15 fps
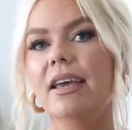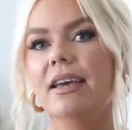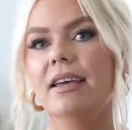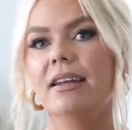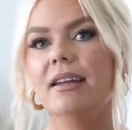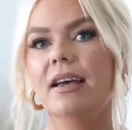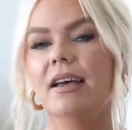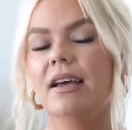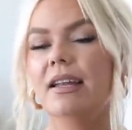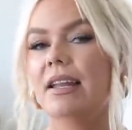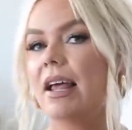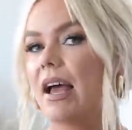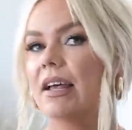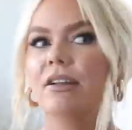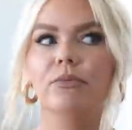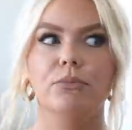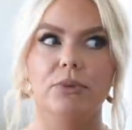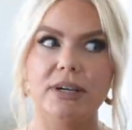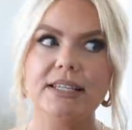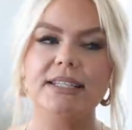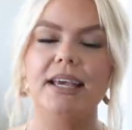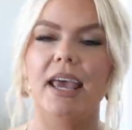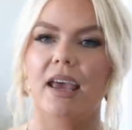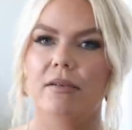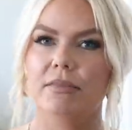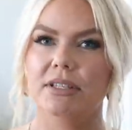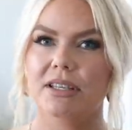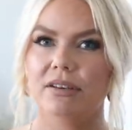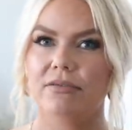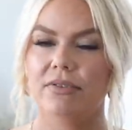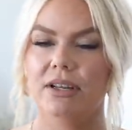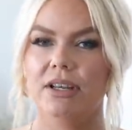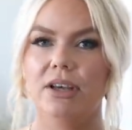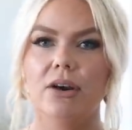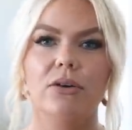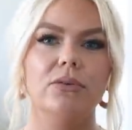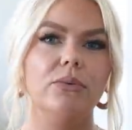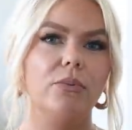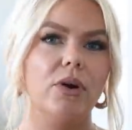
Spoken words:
at a recent Amazon video